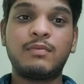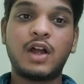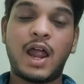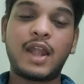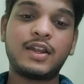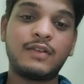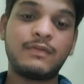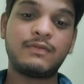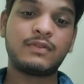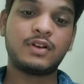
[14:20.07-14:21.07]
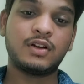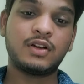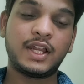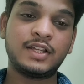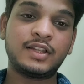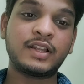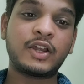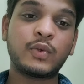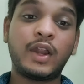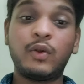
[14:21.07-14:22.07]
And if anything that
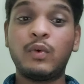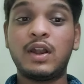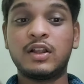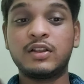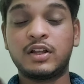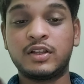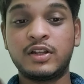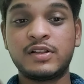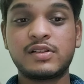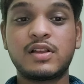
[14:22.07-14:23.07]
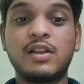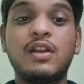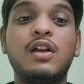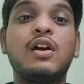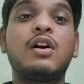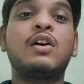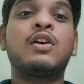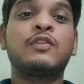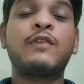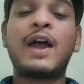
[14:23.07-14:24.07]
you can do, and the other is
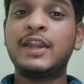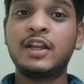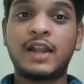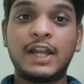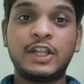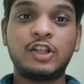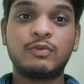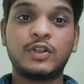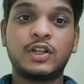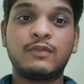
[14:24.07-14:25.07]
finding a writing community.